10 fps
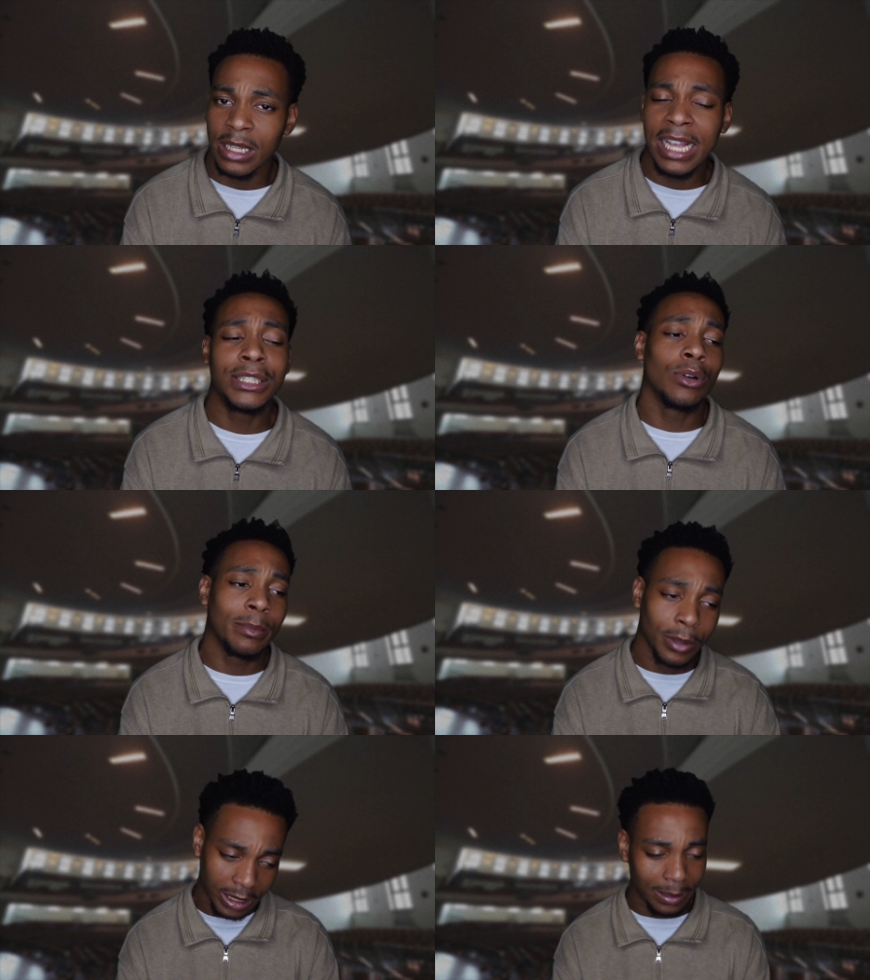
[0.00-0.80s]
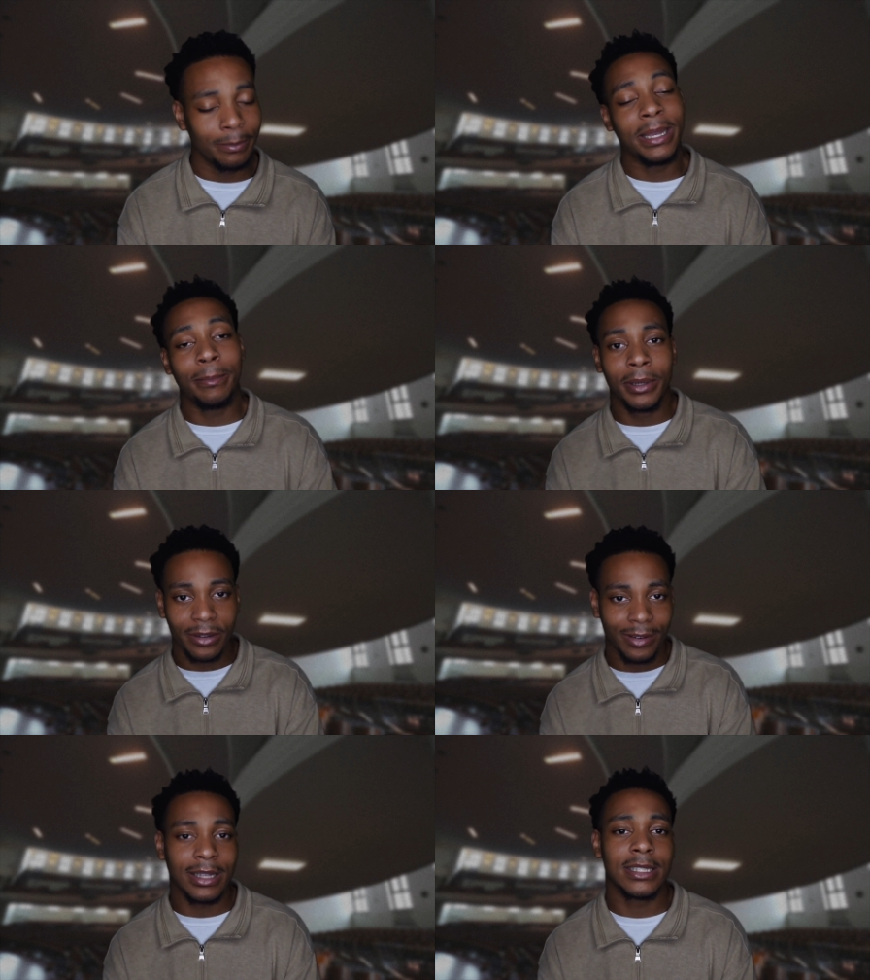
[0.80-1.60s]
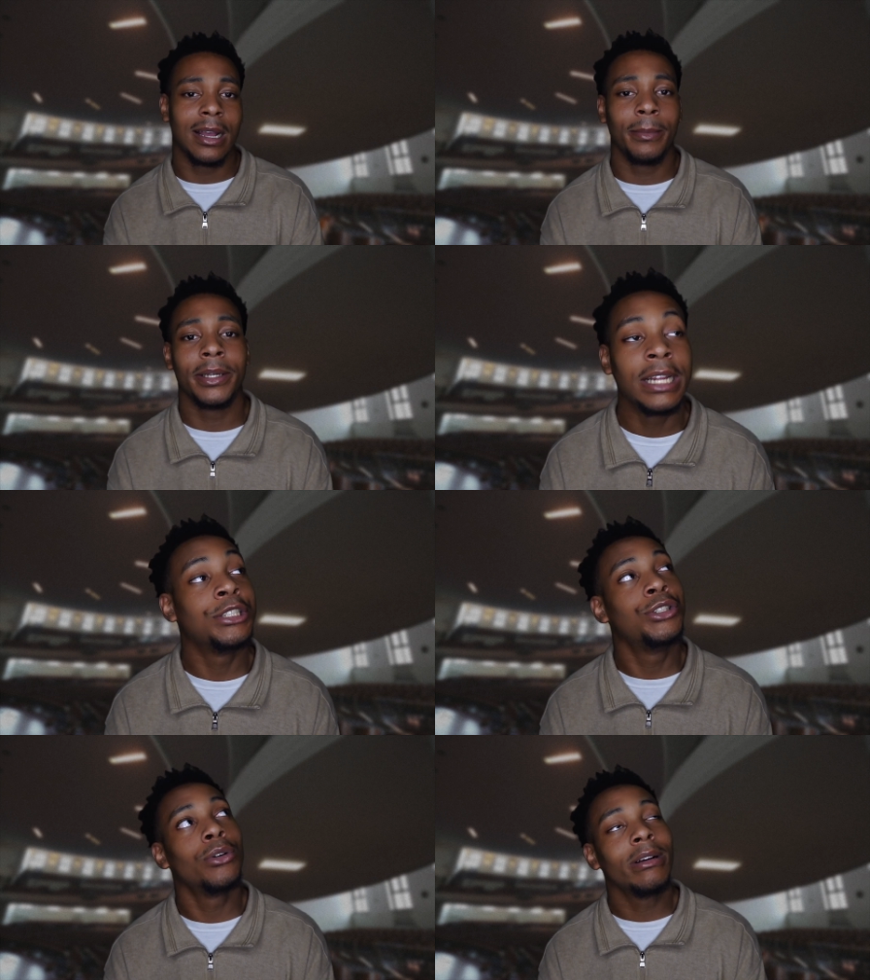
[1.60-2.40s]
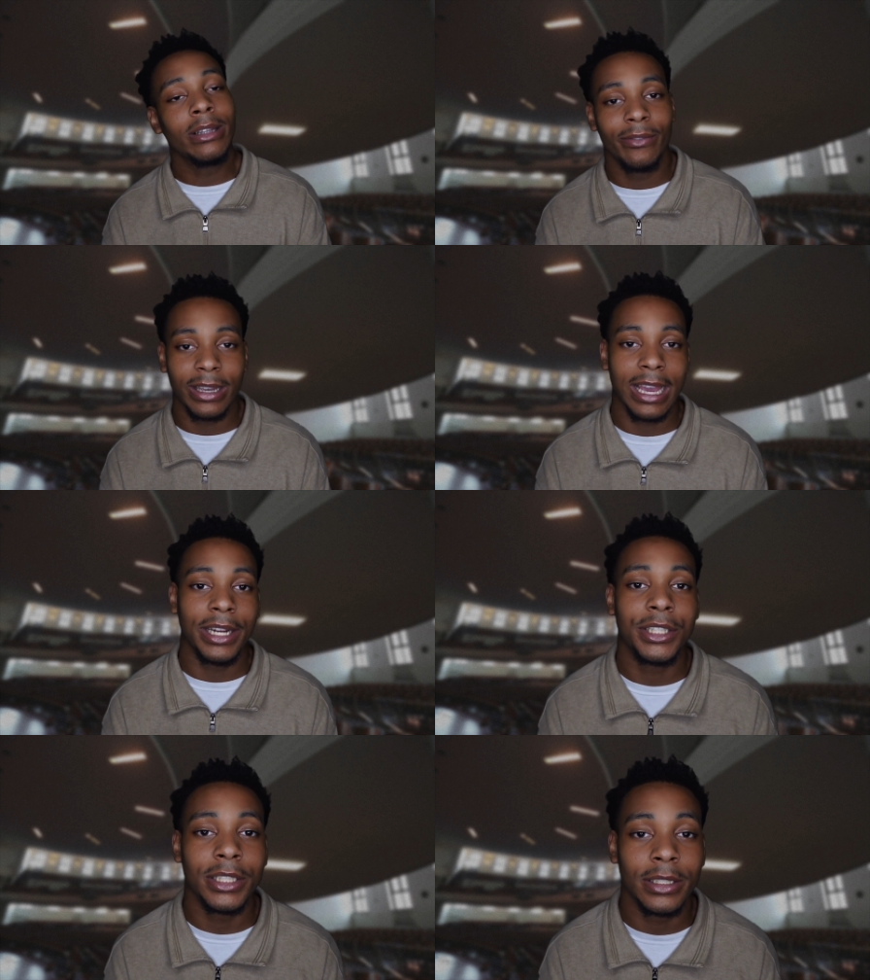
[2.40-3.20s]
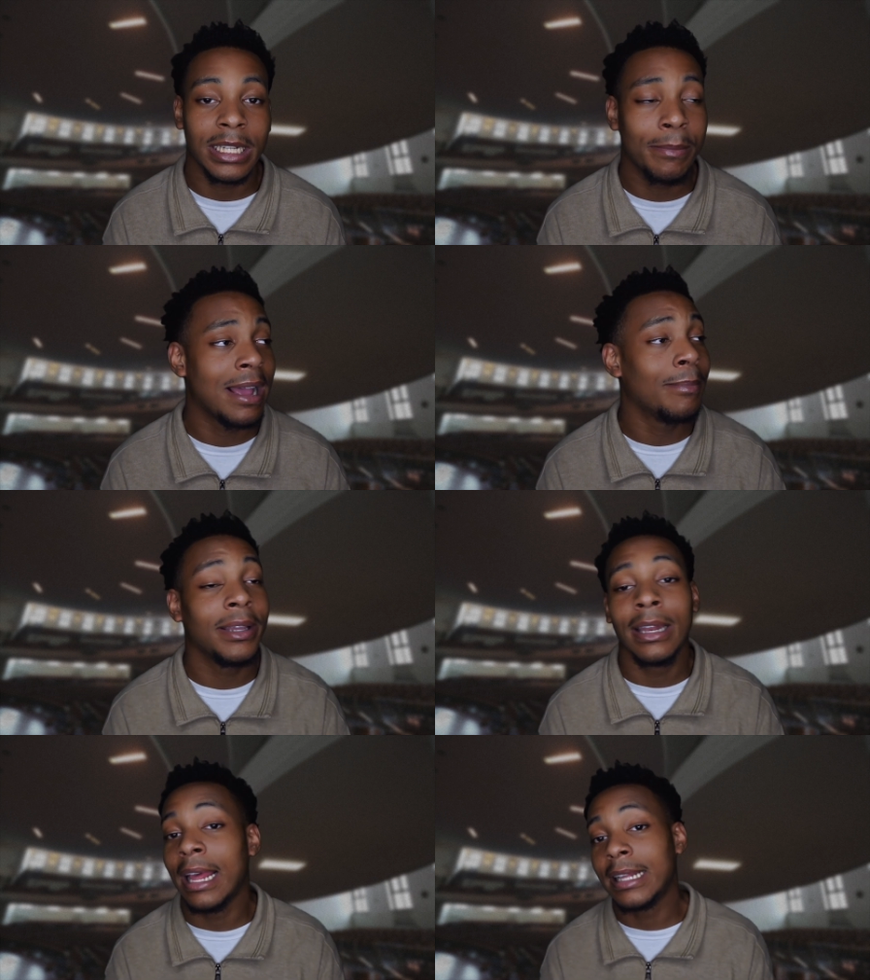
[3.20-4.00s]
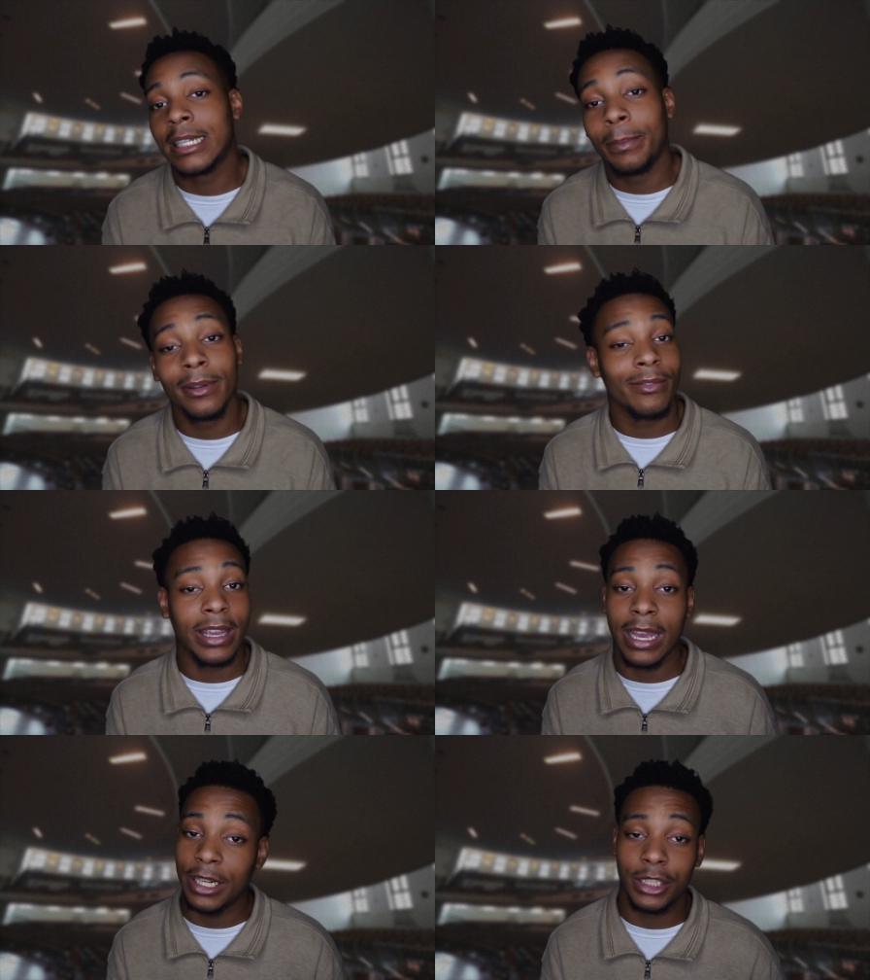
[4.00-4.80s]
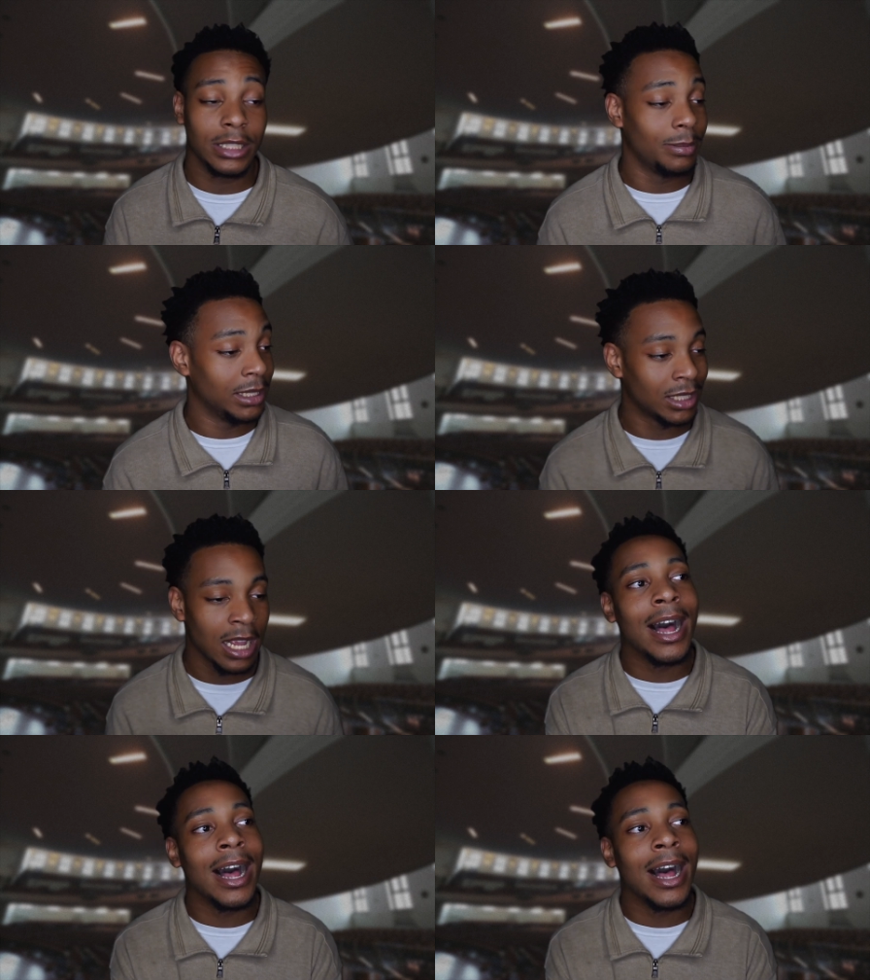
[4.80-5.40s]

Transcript: Enjoy being booked for the summer. Enjoy the vacations. It might be your last couple of vacations, bitch.